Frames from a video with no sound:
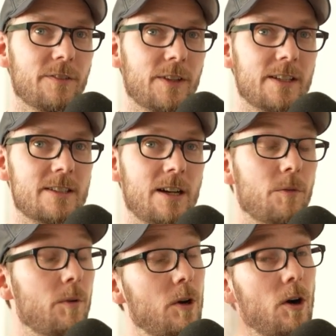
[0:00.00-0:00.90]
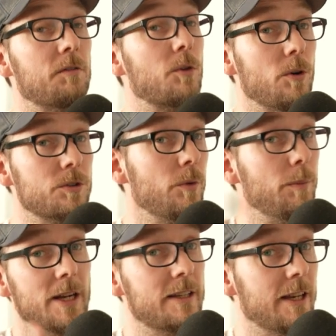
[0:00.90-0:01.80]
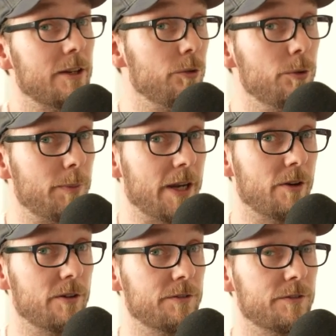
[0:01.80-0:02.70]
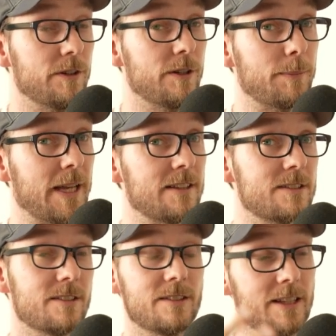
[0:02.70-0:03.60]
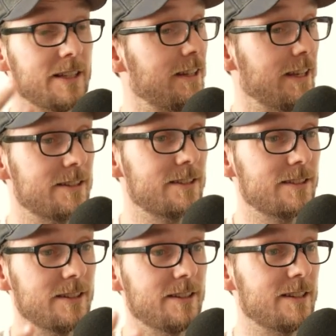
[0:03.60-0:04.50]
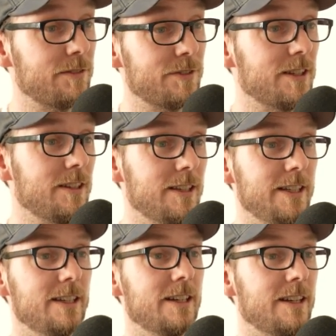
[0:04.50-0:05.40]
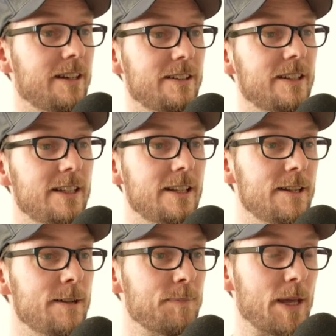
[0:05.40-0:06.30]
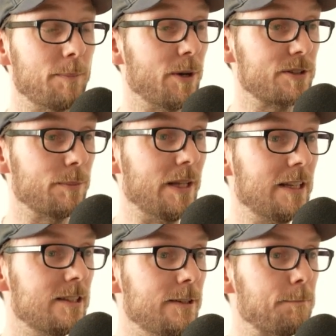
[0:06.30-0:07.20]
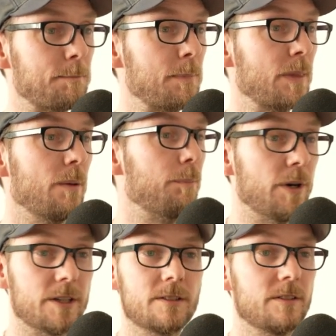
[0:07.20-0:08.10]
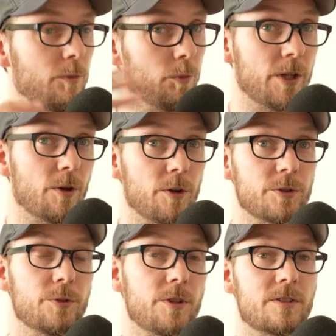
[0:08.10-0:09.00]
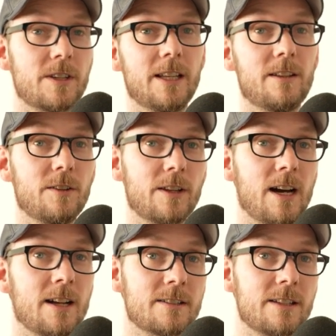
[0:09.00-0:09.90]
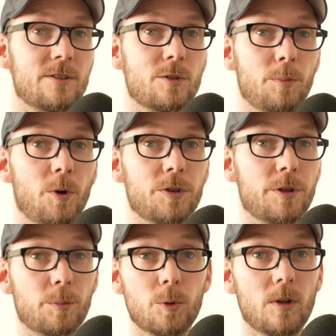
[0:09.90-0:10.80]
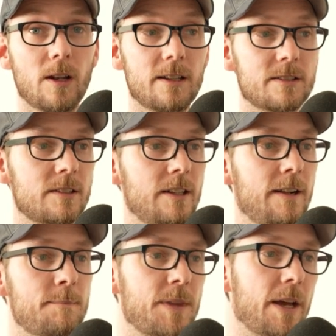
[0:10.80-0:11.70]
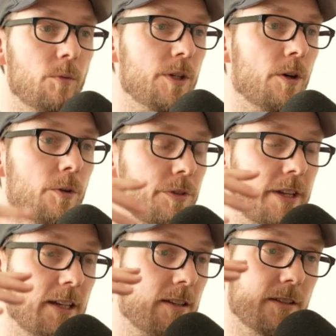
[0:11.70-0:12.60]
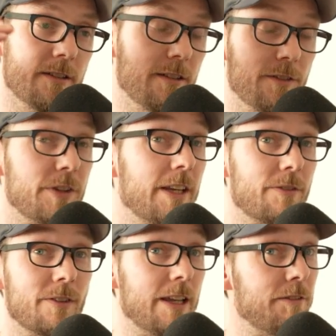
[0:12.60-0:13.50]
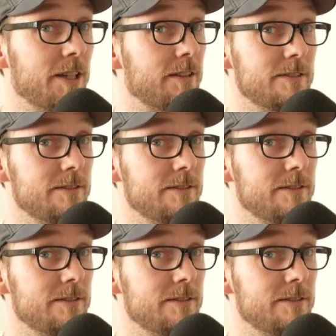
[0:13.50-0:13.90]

gets out, of course we might get a new pair of pants. That's definitely a possibility, but we could also just get cards that support the brute class, and we know that if Levia